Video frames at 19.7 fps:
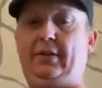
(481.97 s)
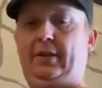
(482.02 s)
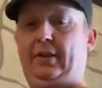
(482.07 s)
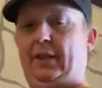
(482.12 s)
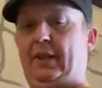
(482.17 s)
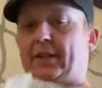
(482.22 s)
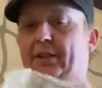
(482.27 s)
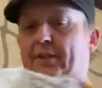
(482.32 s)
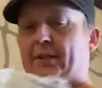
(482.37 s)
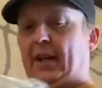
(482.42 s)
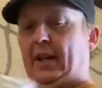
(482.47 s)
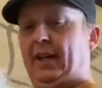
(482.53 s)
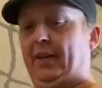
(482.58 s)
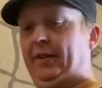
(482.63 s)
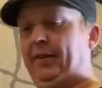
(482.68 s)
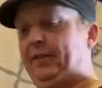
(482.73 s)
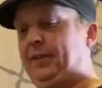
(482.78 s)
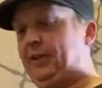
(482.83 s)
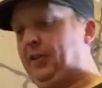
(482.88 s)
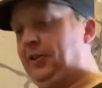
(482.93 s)
his
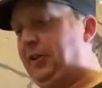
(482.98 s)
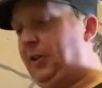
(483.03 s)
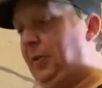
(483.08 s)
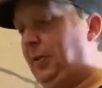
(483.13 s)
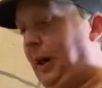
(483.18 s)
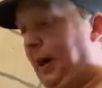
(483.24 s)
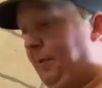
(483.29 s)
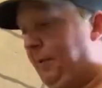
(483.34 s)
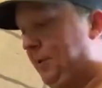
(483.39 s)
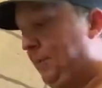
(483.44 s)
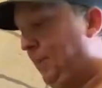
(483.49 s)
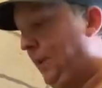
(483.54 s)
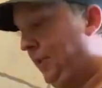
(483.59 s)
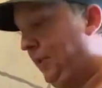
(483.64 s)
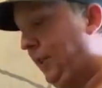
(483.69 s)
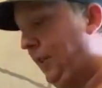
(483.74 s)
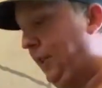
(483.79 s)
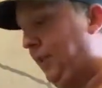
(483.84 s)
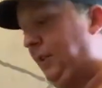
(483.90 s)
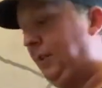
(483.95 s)
sale. These are two I was
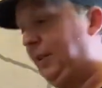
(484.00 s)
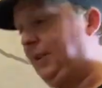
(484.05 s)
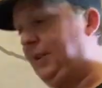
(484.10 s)
missing.